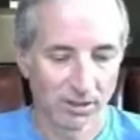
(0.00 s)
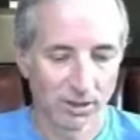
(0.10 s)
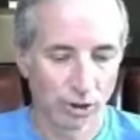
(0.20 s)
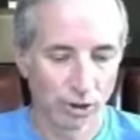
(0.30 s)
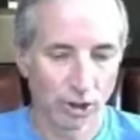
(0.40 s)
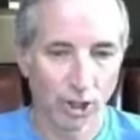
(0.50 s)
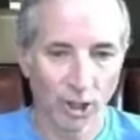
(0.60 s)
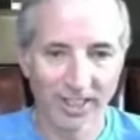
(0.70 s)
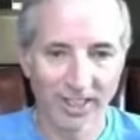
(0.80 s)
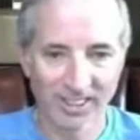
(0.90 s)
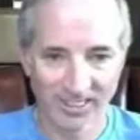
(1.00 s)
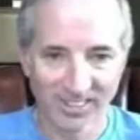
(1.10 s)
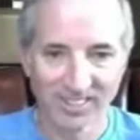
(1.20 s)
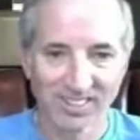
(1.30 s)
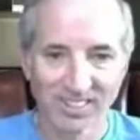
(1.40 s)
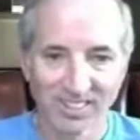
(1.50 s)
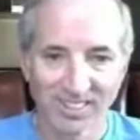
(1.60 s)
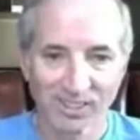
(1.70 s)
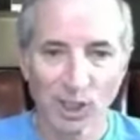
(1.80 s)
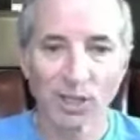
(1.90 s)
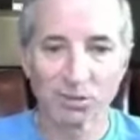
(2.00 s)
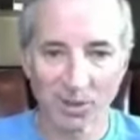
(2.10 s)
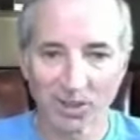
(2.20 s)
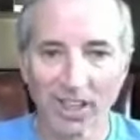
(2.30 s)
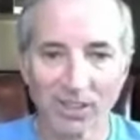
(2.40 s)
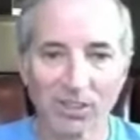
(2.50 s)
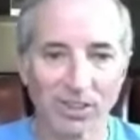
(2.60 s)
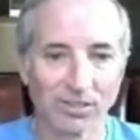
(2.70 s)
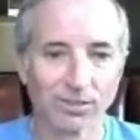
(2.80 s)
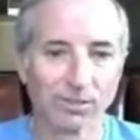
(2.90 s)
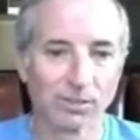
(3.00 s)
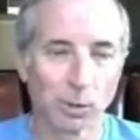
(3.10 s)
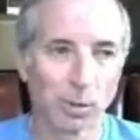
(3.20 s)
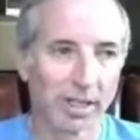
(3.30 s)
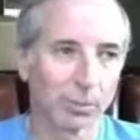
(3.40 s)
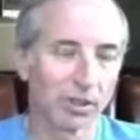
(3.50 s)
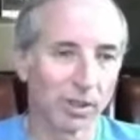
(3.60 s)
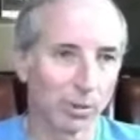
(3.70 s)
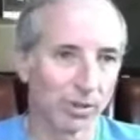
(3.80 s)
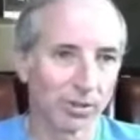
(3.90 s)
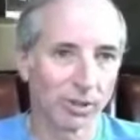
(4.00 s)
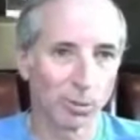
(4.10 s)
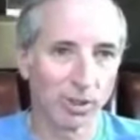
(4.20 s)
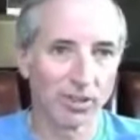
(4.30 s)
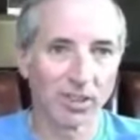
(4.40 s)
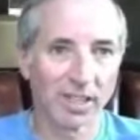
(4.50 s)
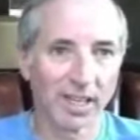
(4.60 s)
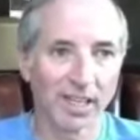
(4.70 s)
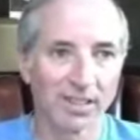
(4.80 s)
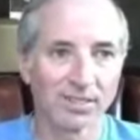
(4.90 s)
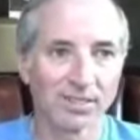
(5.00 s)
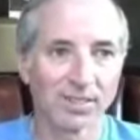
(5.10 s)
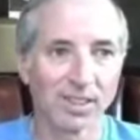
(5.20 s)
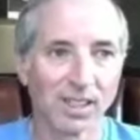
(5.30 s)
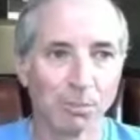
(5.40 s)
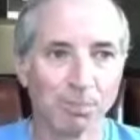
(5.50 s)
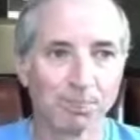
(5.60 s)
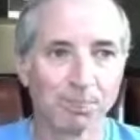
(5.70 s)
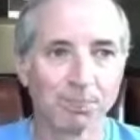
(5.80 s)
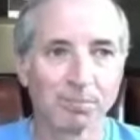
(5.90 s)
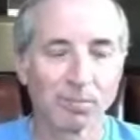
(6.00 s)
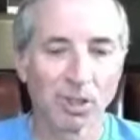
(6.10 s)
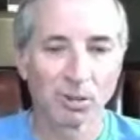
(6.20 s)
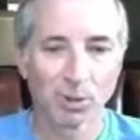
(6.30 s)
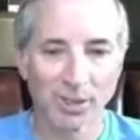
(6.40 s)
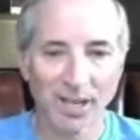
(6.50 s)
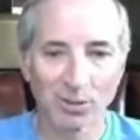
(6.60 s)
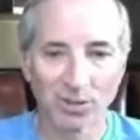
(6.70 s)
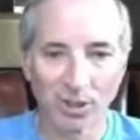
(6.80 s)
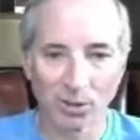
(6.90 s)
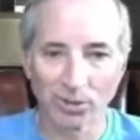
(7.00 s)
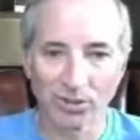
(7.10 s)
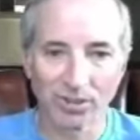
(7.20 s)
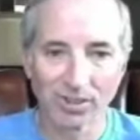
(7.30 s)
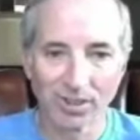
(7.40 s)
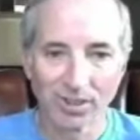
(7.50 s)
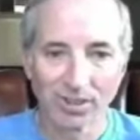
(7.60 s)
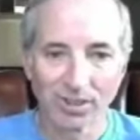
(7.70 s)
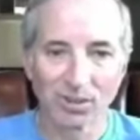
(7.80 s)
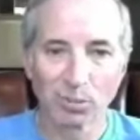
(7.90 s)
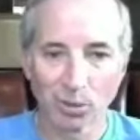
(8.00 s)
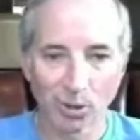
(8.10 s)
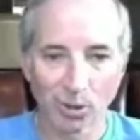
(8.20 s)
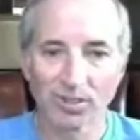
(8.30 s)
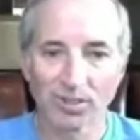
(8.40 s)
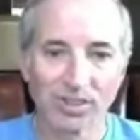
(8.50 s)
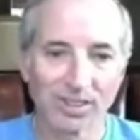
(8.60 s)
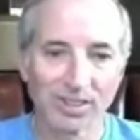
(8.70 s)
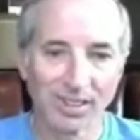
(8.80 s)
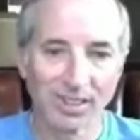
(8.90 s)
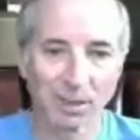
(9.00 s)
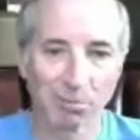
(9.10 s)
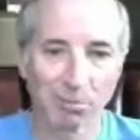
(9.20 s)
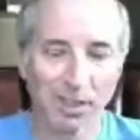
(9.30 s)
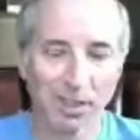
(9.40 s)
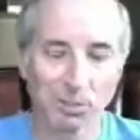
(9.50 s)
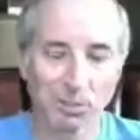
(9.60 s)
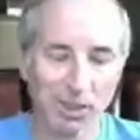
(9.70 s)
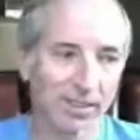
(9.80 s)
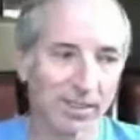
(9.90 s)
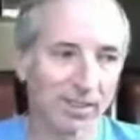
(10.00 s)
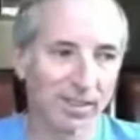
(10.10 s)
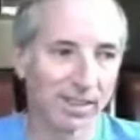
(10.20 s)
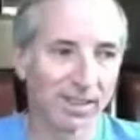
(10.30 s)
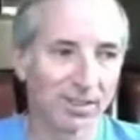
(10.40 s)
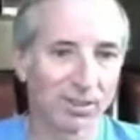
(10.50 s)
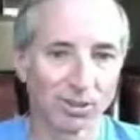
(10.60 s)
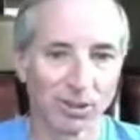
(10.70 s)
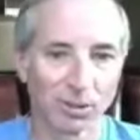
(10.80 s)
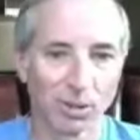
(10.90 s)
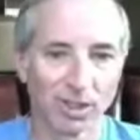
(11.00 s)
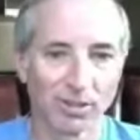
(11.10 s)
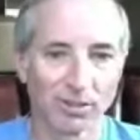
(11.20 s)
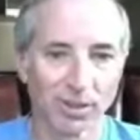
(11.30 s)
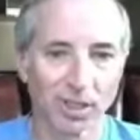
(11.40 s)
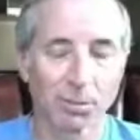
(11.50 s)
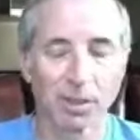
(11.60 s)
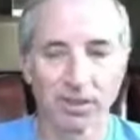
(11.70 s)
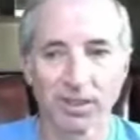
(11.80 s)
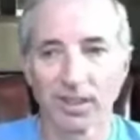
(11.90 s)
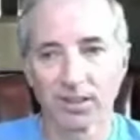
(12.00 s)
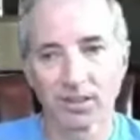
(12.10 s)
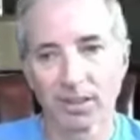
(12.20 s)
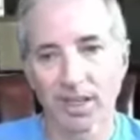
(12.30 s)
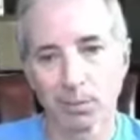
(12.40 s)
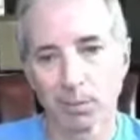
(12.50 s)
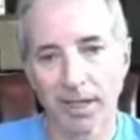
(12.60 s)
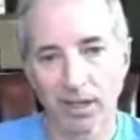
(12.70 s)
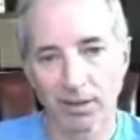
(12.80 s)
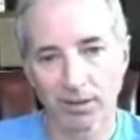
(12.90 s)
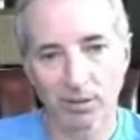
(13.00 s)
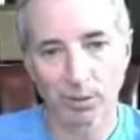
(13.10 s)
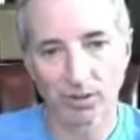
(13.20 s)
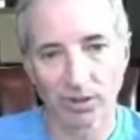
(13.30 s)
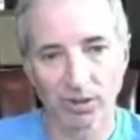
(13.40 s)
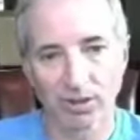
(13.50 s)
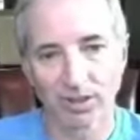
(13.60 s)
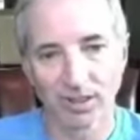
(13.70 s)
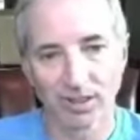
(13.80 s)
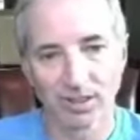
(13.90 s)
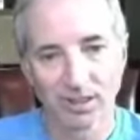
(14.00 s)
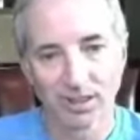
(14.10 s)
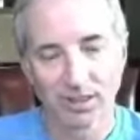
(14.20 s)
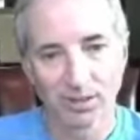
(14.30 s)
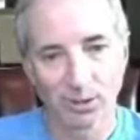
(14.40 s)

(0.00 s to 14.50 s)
jarring confrontation, perhaps I would still be today without those supports. But that's certainly one of a couple of the things that came about as a result of the new